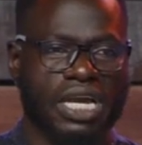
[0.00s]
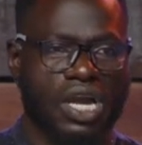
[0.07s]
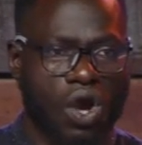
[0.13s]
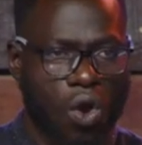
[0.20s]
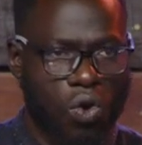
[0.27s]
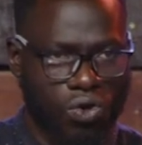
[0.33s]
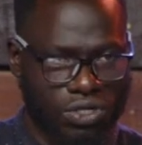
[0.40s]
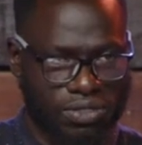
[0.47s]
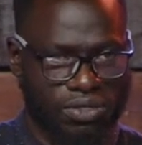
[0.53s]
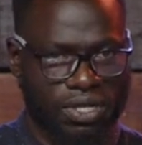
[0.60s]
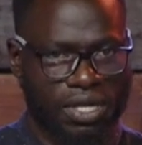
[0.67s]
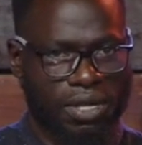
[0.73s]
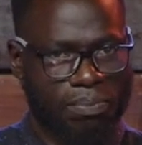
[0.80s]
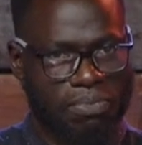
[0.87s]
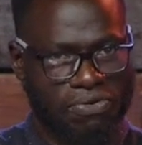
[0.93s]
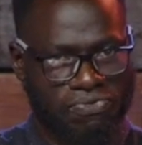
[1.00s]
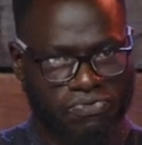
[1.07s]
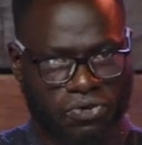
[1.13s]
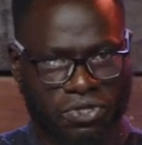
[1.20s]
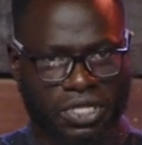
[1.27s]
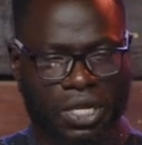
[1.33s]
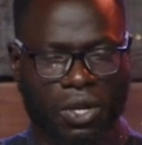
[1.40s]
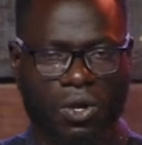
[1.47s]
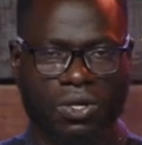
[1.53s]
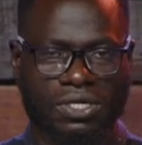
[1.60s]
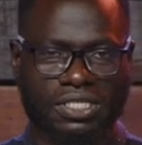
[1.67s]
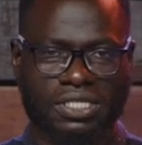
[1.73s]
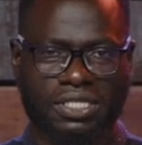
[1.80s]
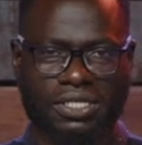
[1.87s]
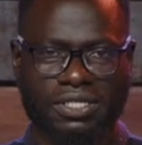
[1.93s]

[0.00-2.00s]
court, before the Lord,